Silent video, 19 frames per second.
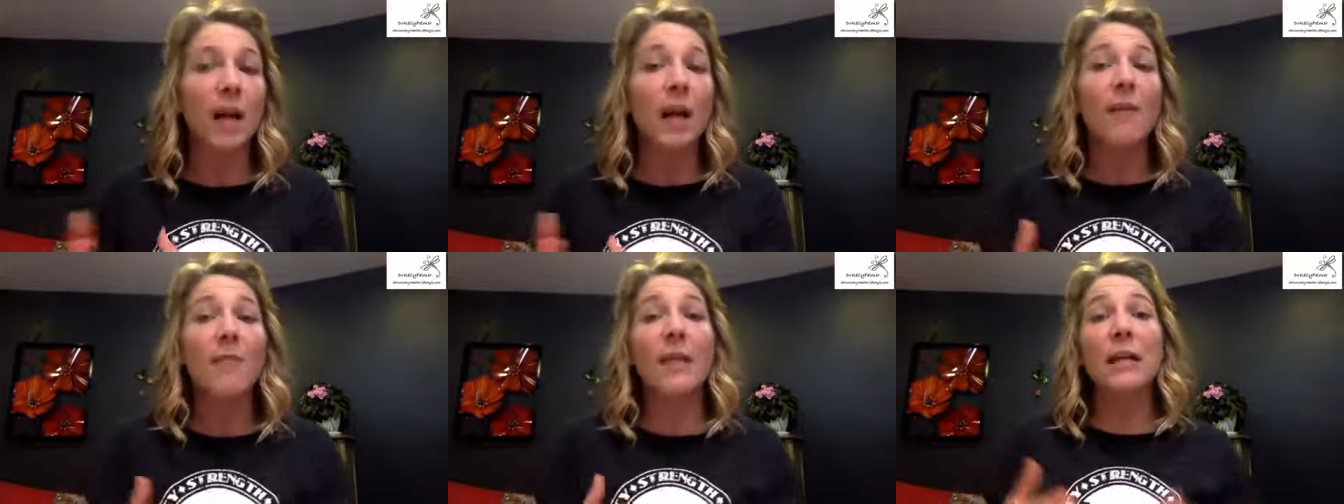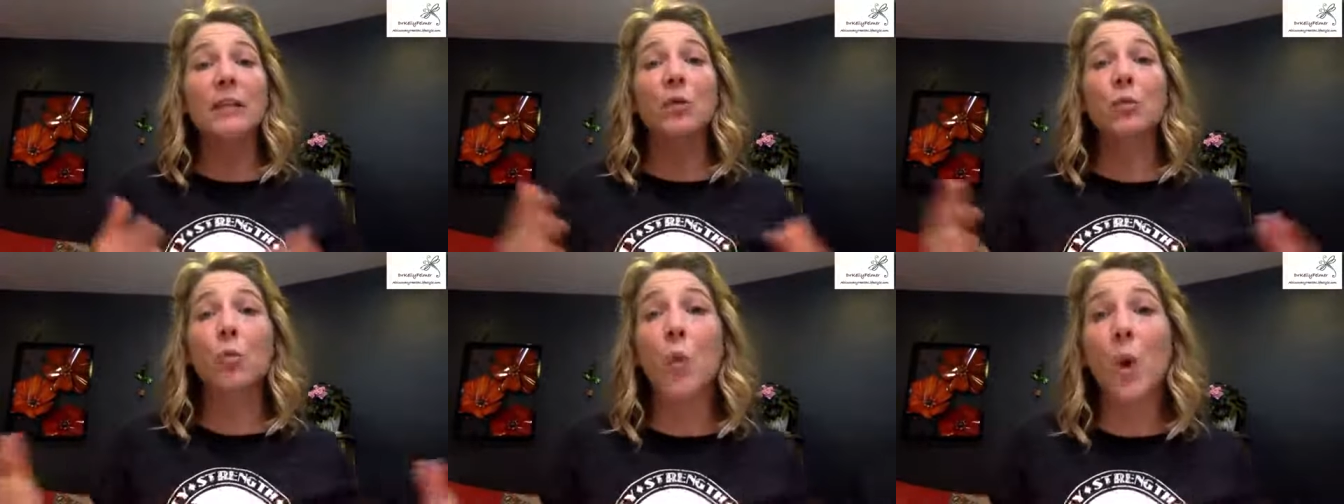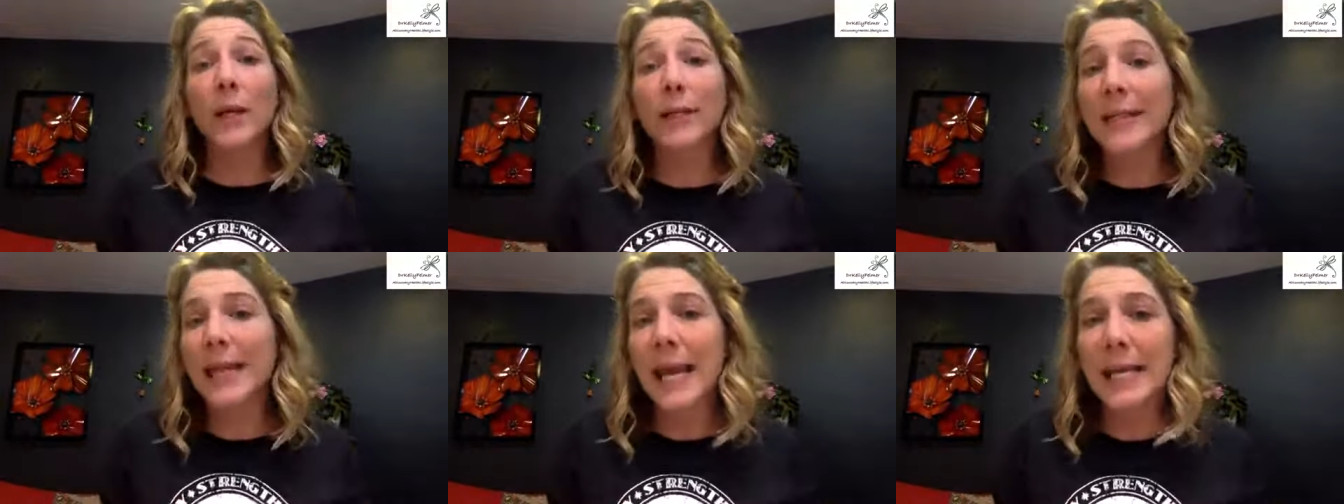That's
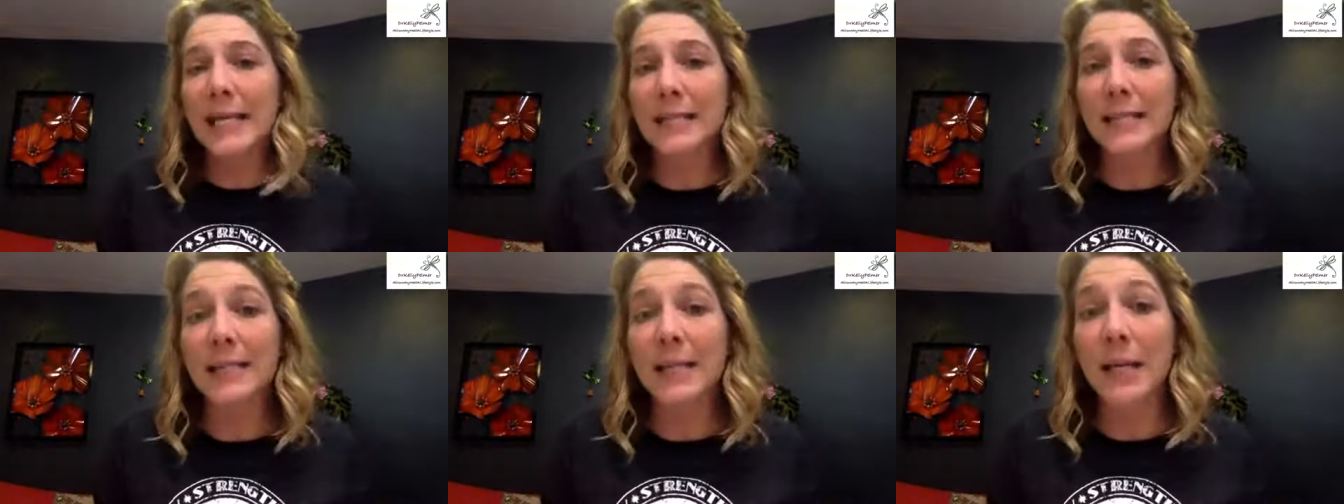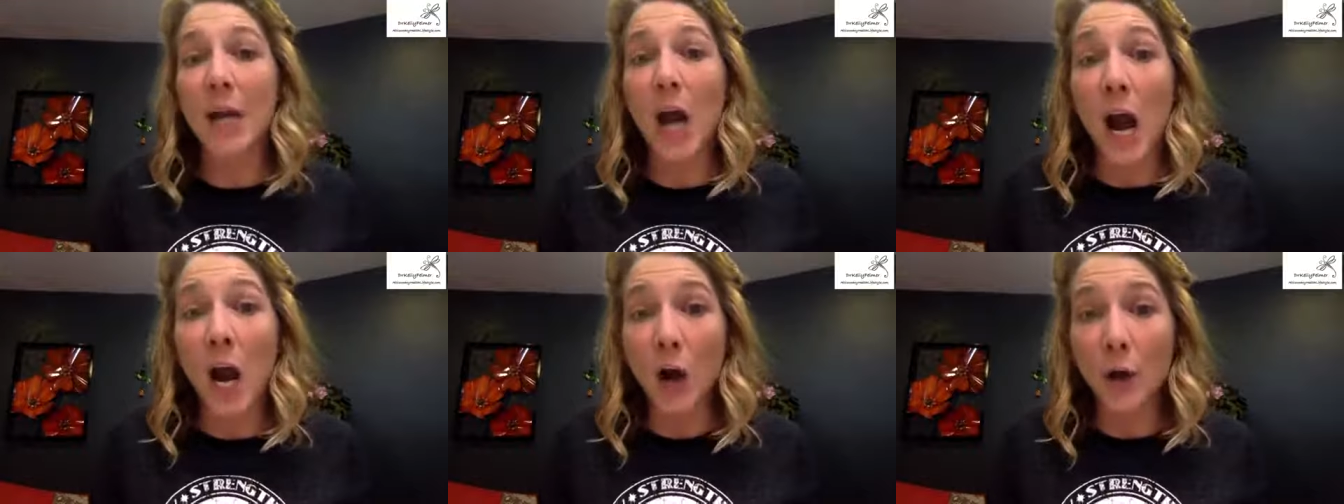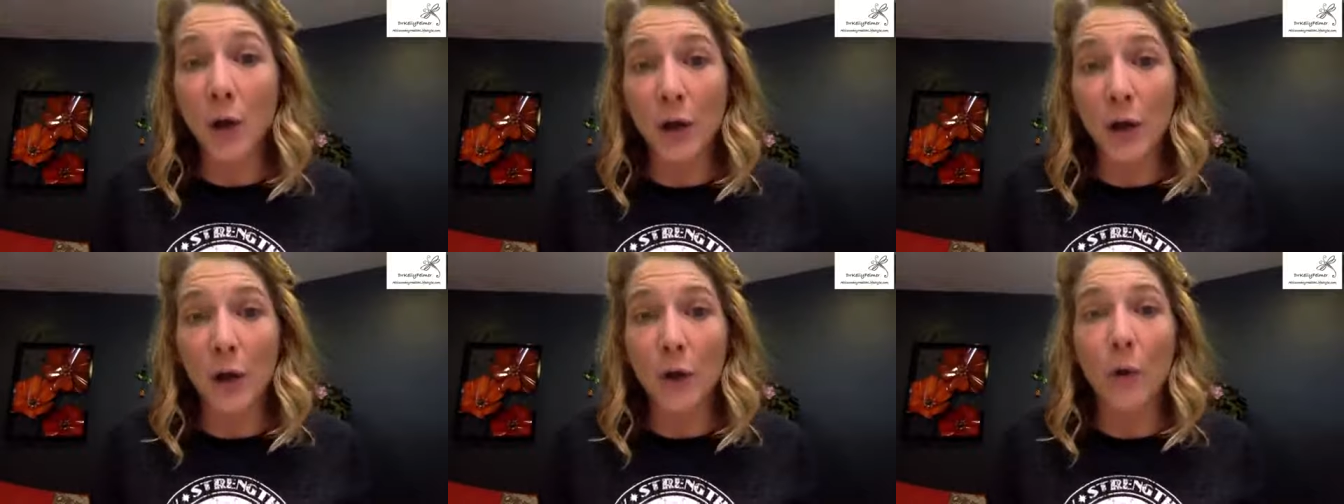one case
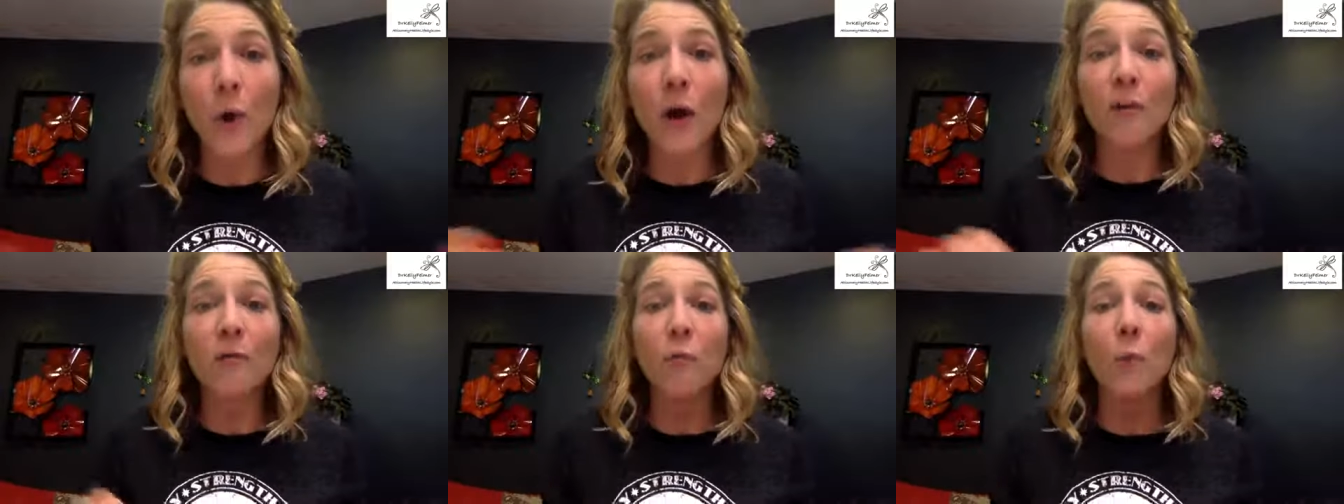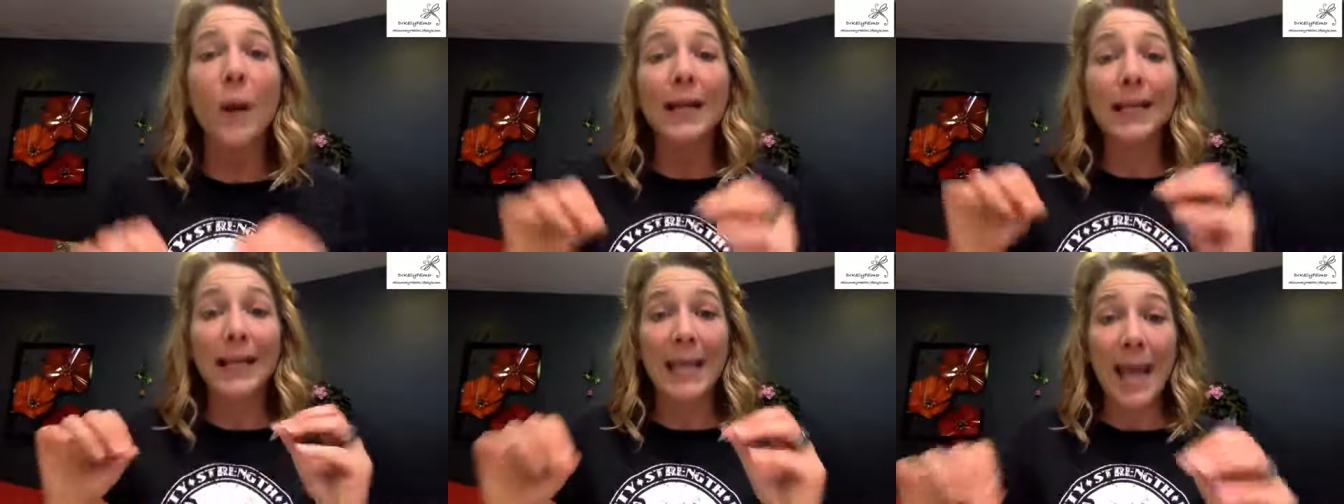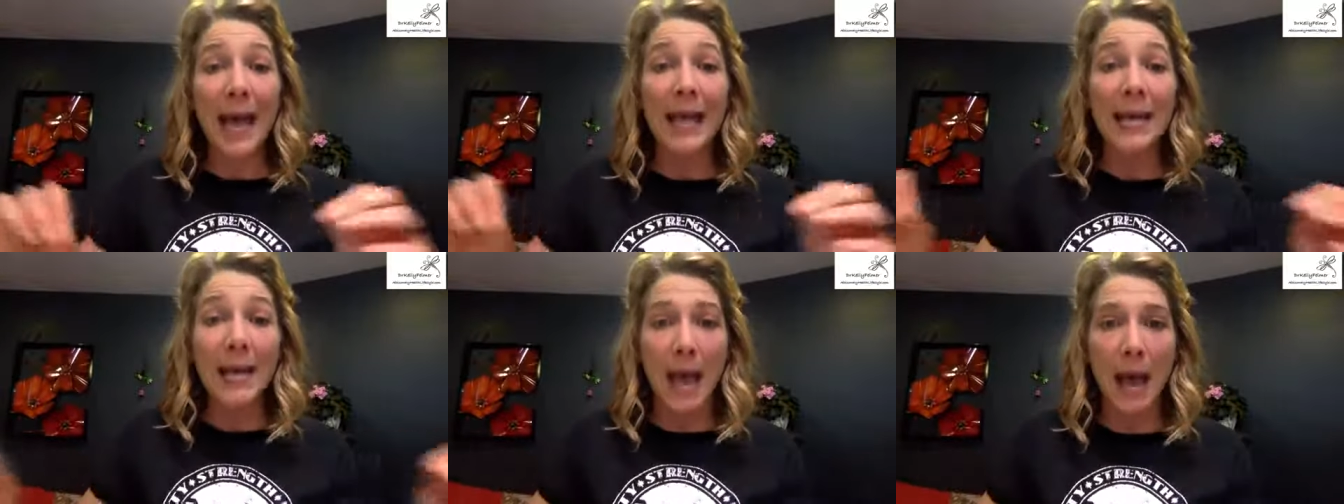scenario of what
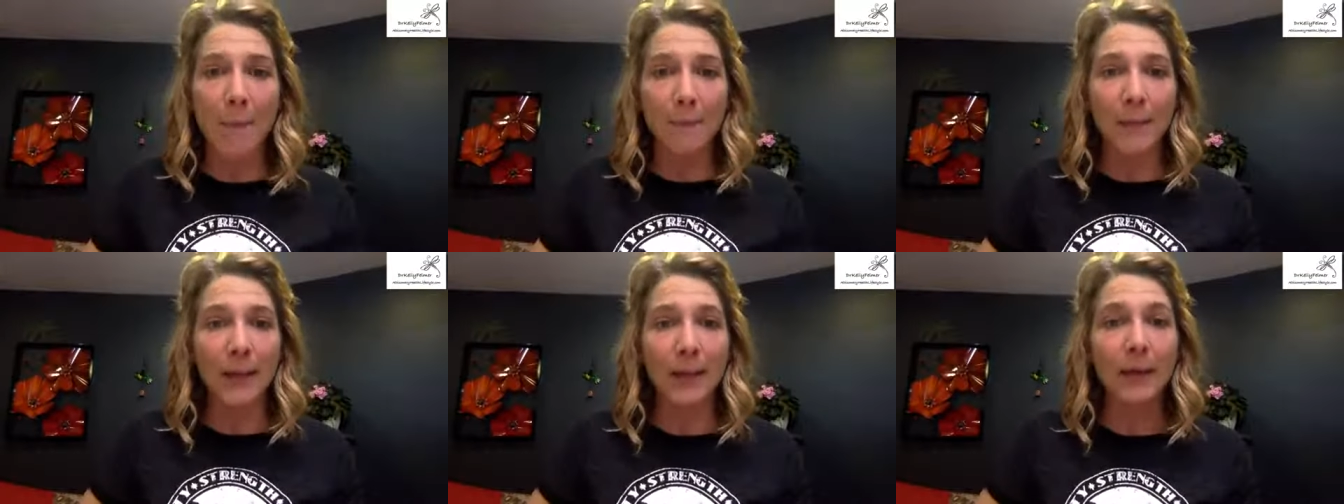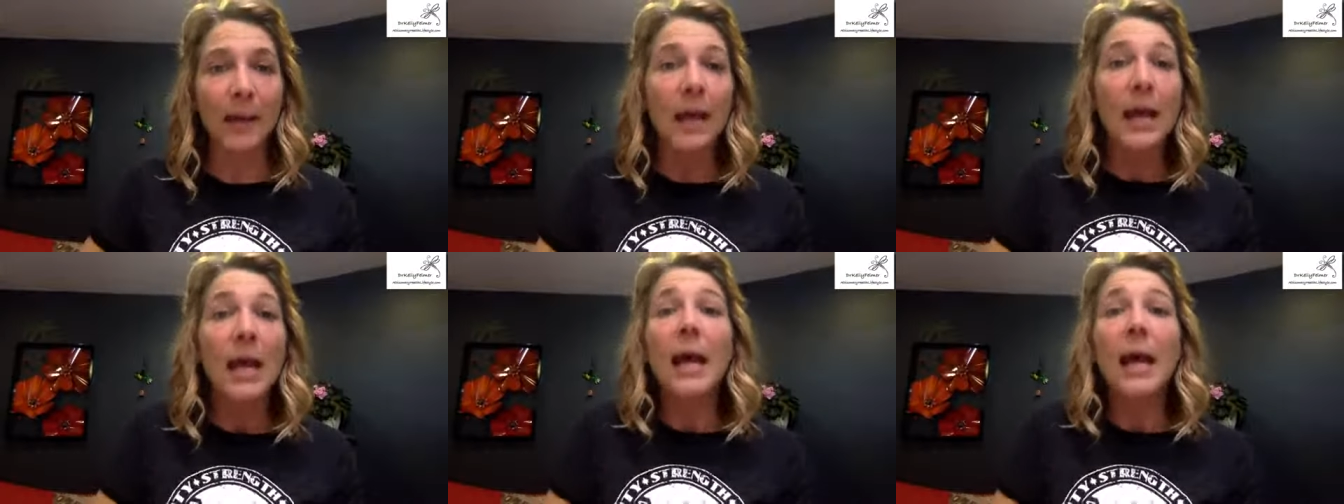can happen